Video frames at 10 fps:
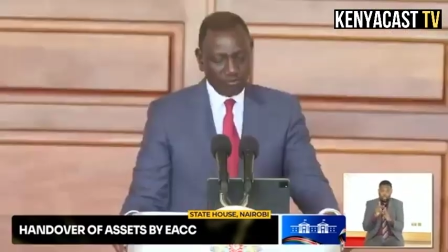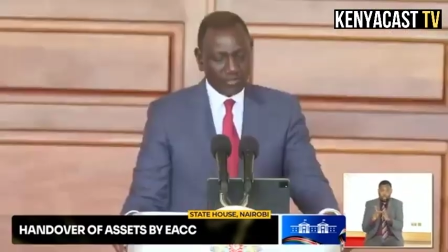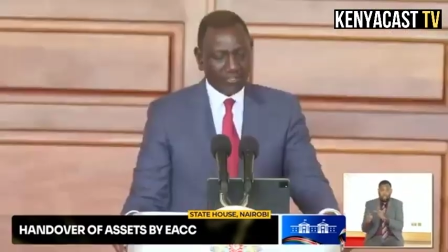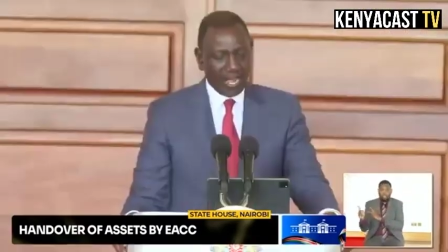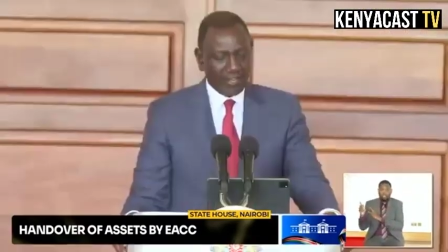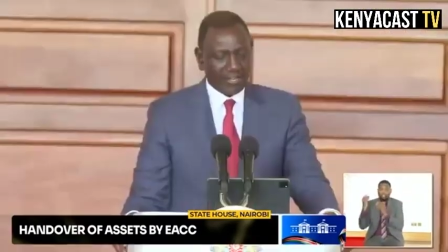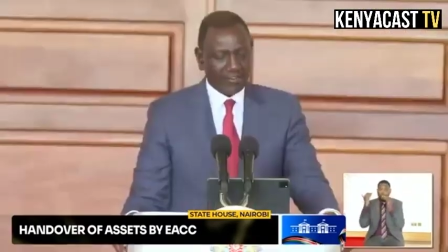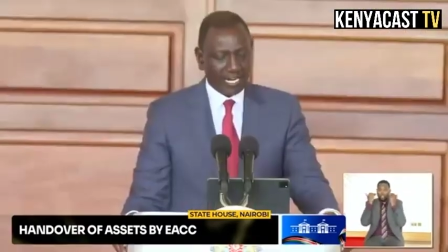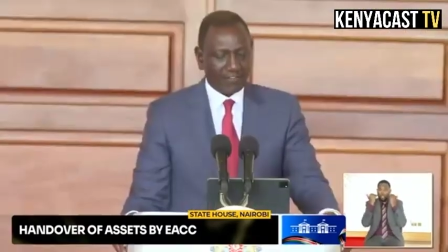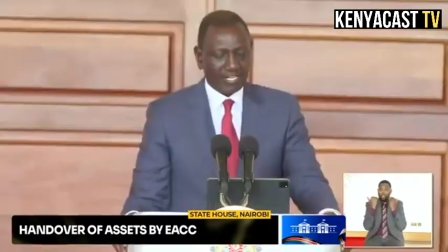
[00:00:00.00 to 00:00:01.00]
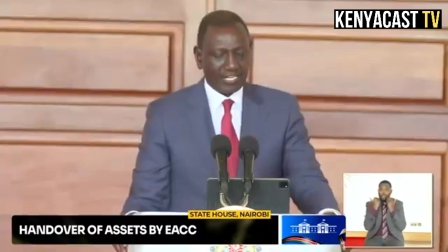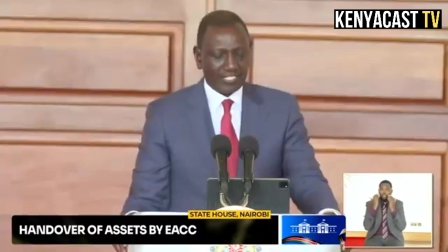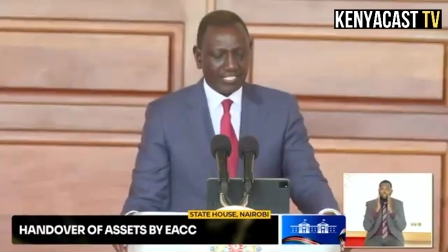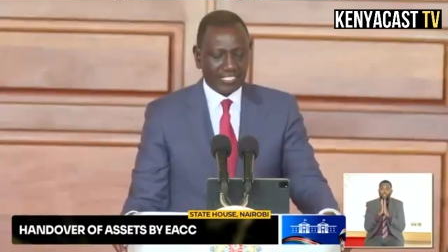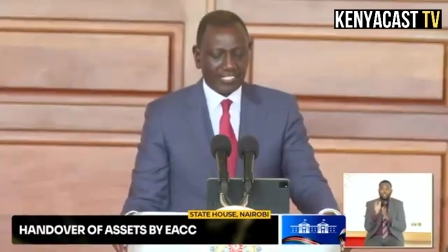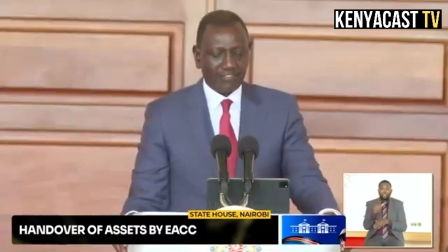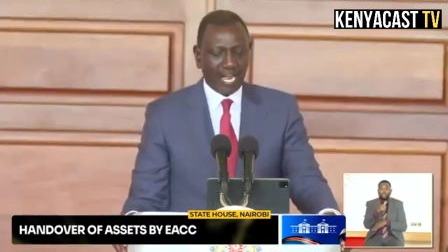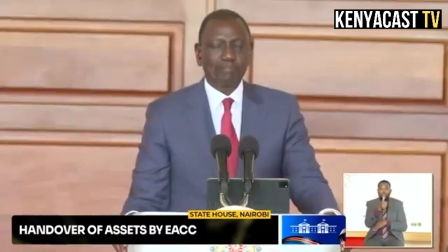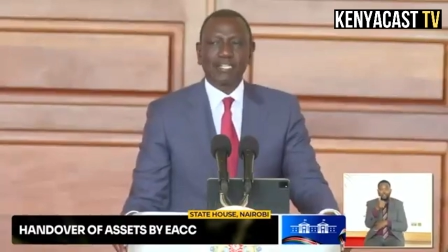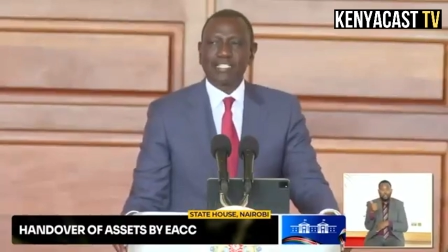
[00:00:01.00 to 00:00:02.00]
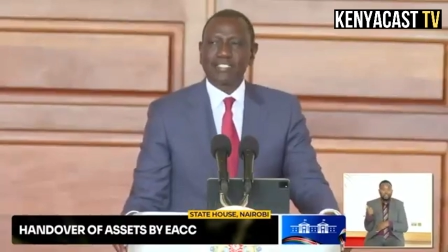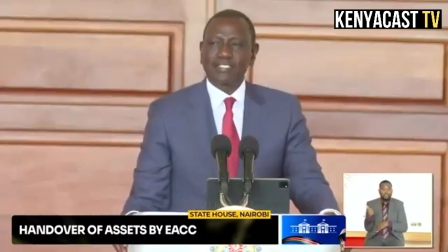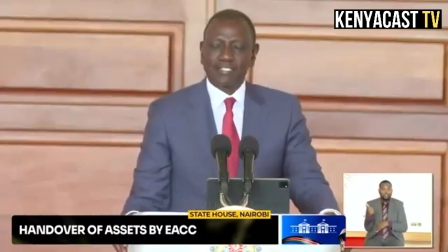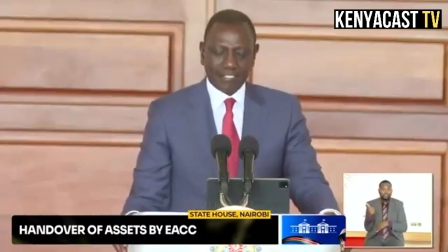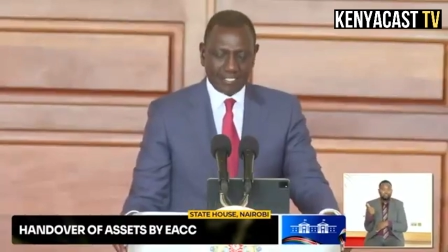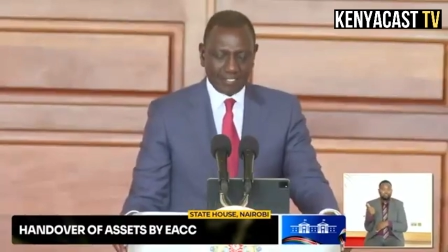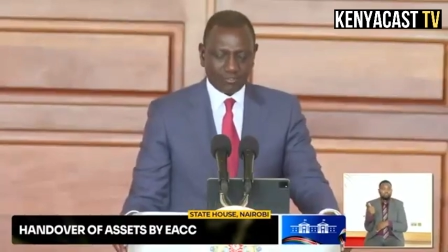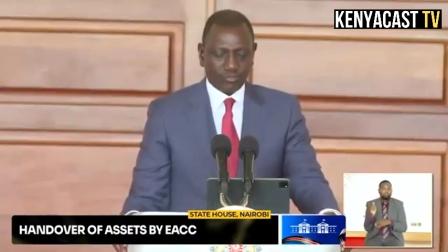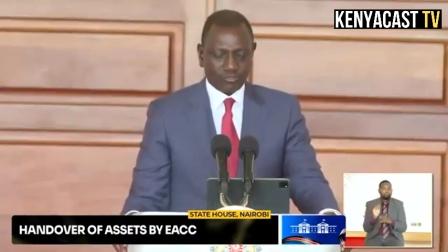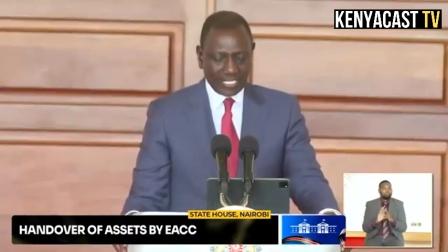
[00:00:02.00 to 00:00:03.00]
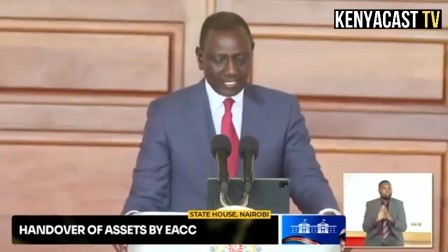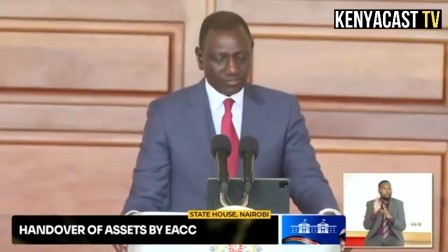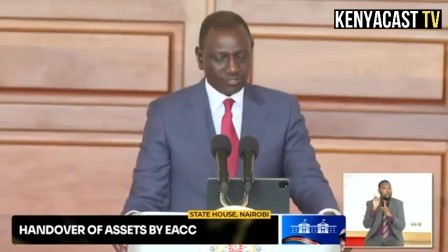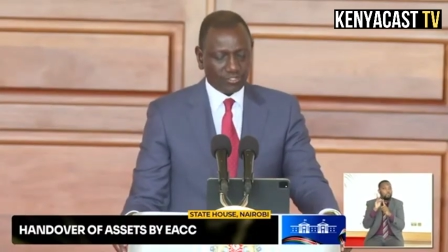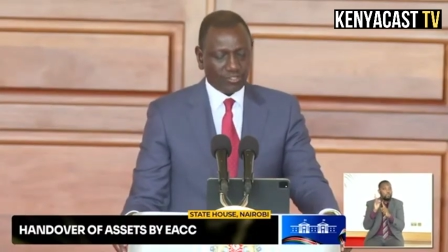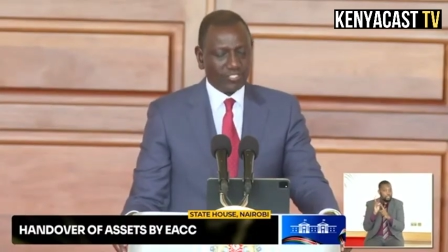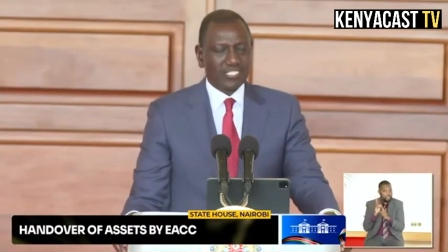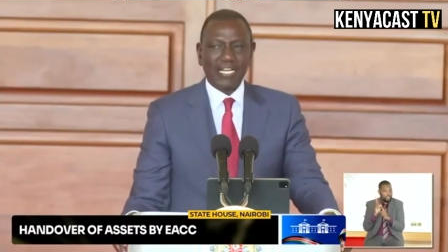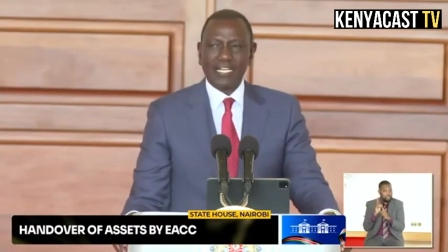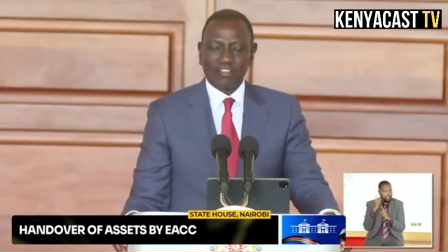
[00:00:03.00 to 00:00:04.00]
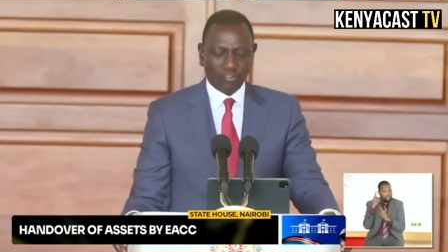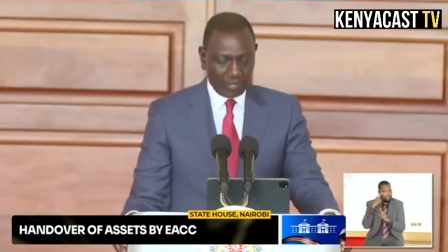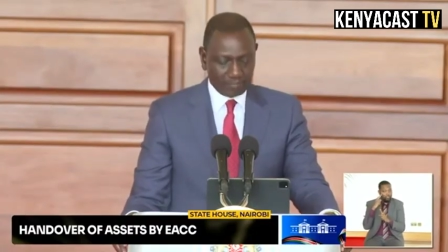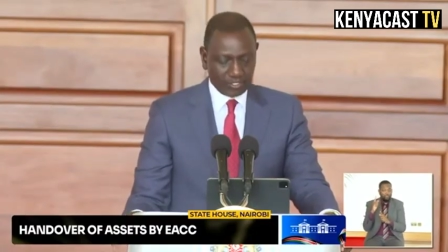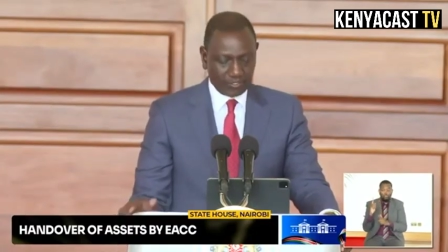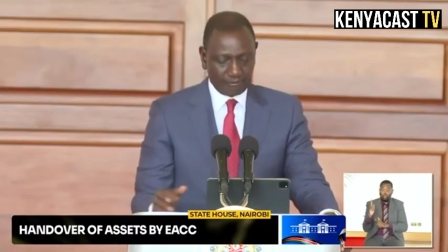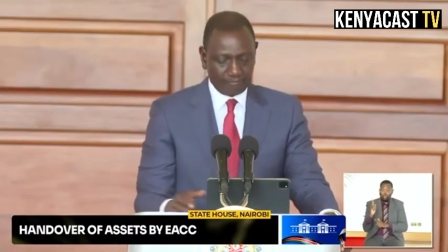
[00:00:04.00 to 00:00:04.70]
with other relevant legislative updates to statutes concerning corruption.